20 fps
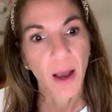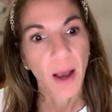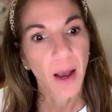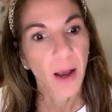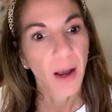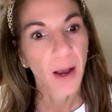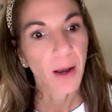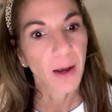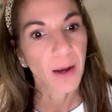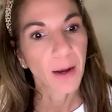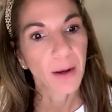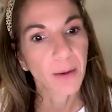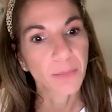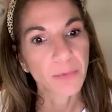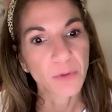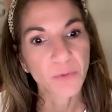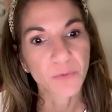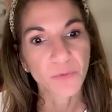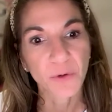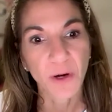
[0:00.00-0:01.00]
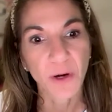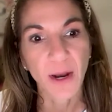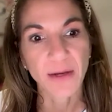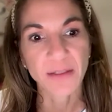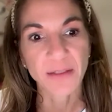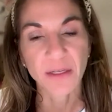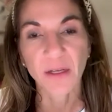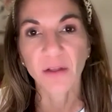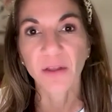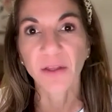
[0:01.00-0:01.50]
You forgot
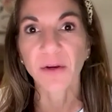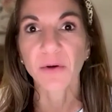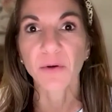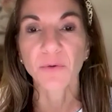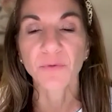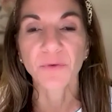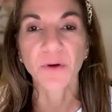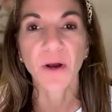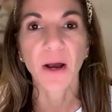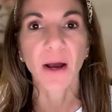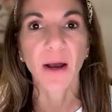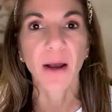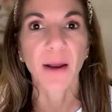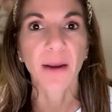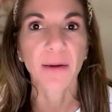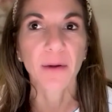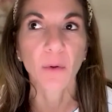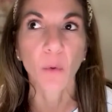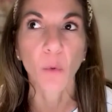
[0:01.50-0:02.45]
to clarify